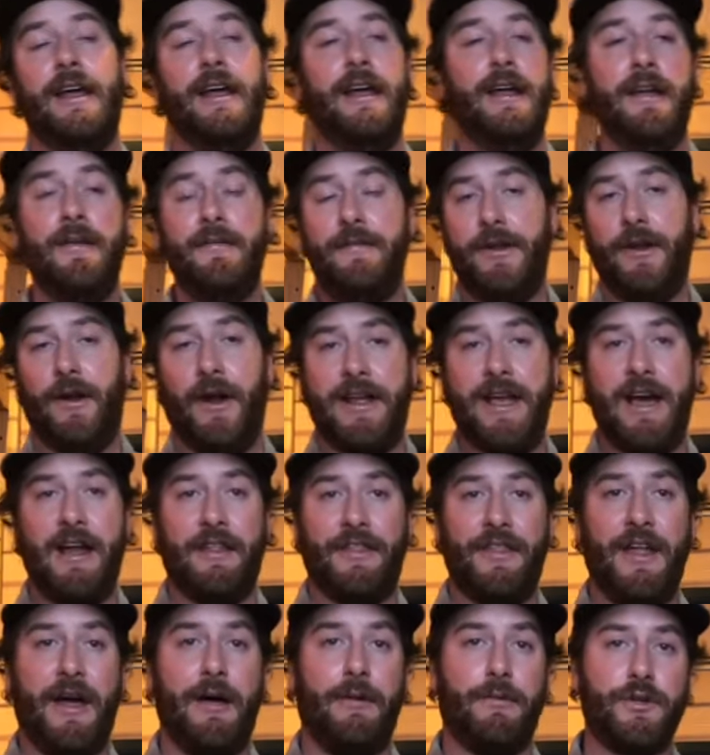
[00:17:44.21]
And,
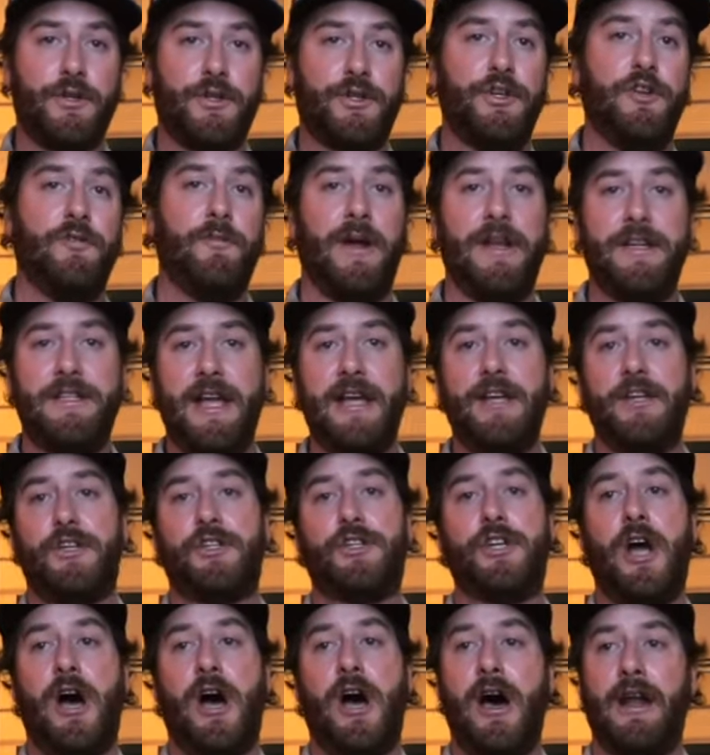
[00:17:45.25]
I kind of thought, well, shoot, my
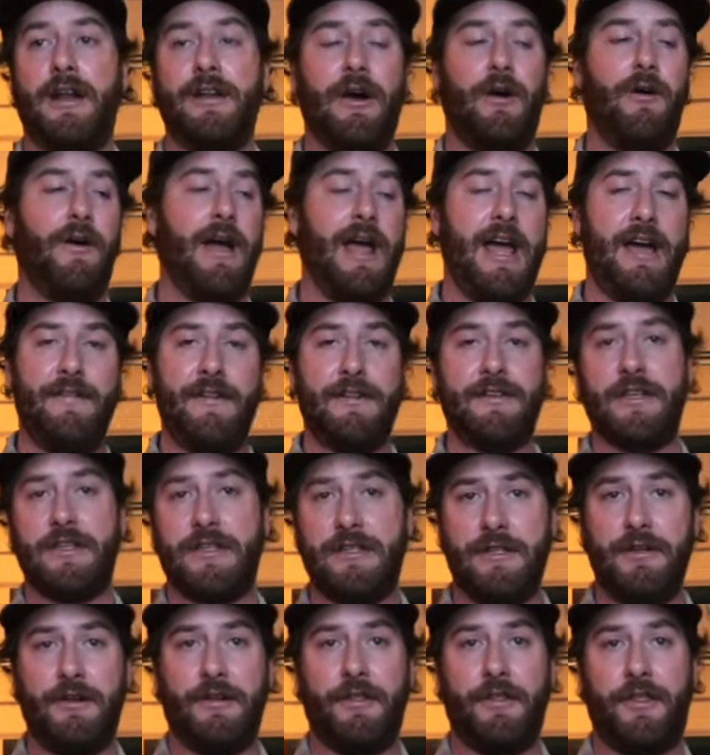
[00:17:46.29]
day's shot, and all I have
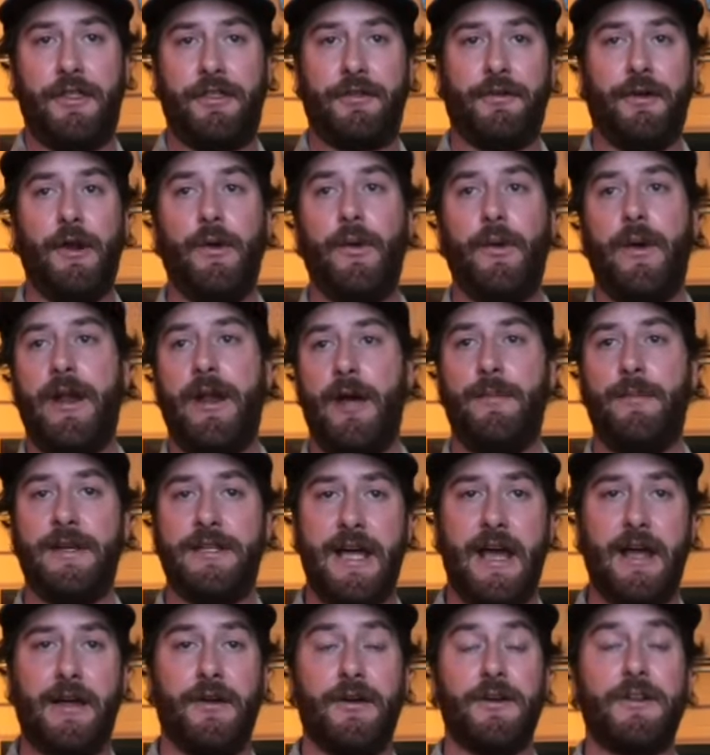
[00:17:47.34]
is this little three weight
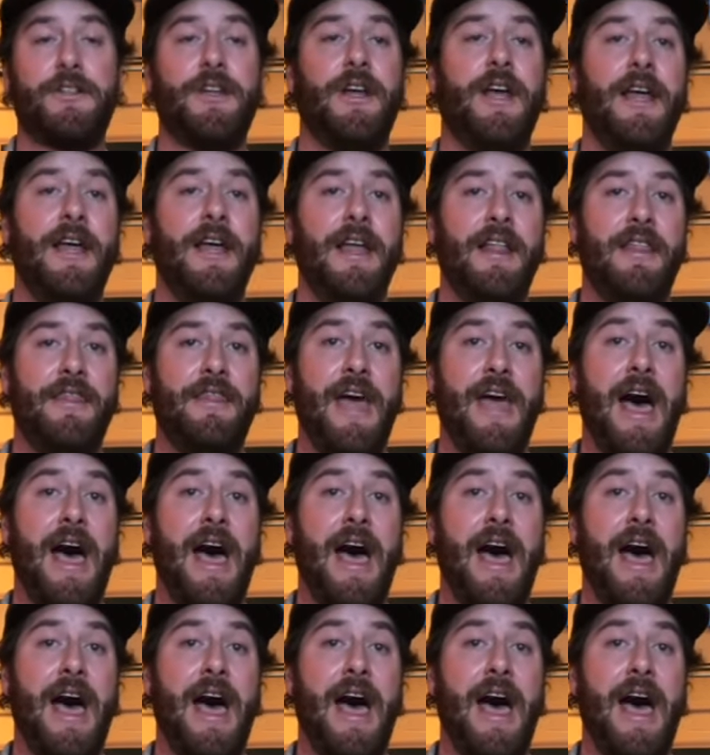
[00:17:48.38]
I'm at Deckers.